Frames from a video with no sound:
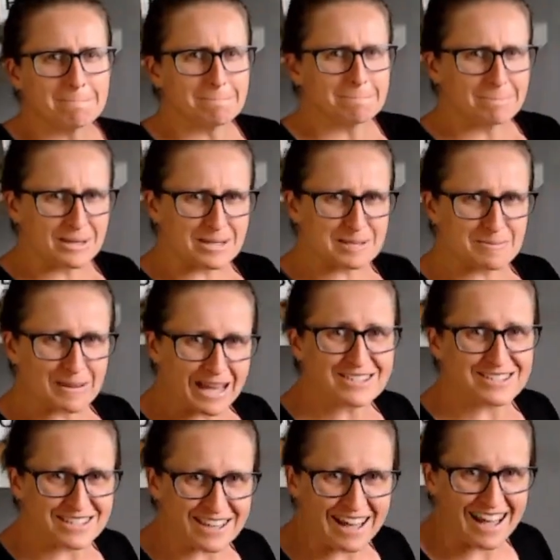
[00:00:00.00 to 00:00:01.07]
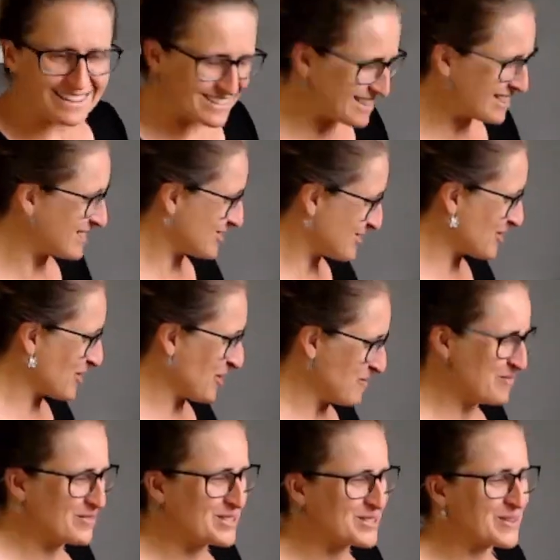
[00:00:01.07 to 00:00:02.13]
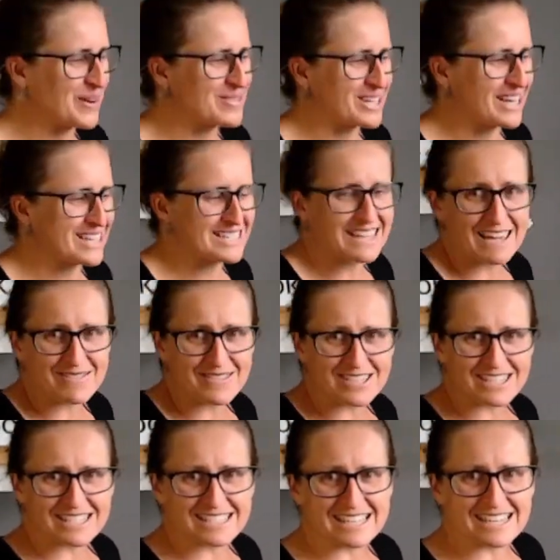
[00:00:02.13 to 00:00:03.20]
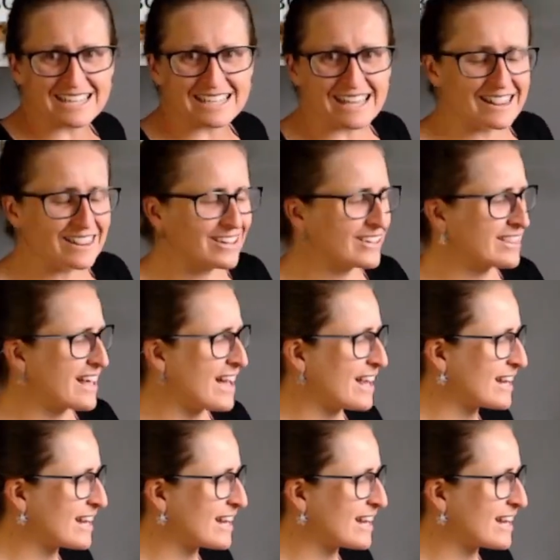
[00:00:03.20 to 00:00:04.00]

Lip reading: The splash guard did its job, is what I'm trying to say. But you can see in there, look at that.